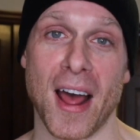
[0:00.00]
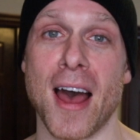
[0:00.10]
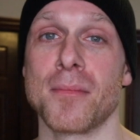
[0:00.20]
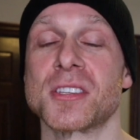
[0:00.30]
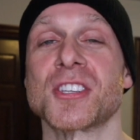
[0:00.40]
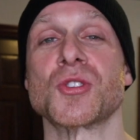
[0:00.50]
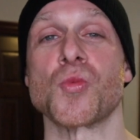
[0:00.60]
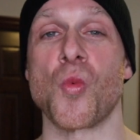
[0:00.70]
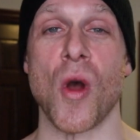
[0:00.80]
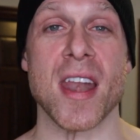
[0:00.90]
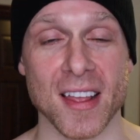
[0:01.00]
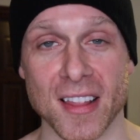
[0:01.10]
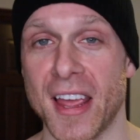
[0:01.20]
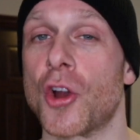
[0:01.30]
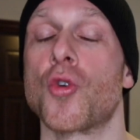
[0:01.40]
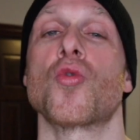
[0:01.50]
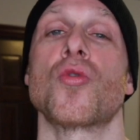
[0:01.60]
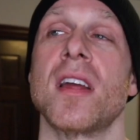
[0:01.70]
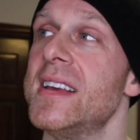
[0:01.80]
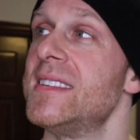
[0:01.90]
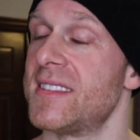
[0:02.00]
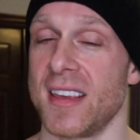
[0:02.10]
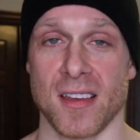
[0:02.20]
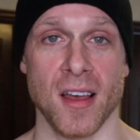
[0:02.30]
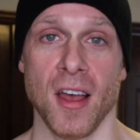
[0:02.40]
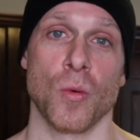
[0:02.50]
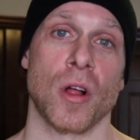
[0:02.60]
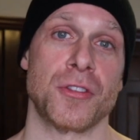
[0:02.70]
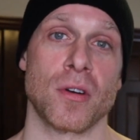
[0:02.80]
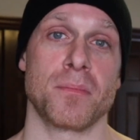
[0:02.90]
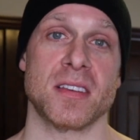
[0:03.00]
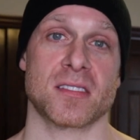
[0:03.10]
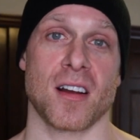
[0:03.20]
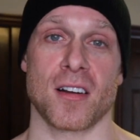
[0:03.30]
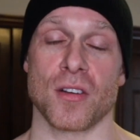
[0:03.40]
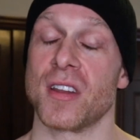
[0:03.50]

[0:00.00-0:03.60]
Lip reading: I'm sweating like crazy while doing beast cardio.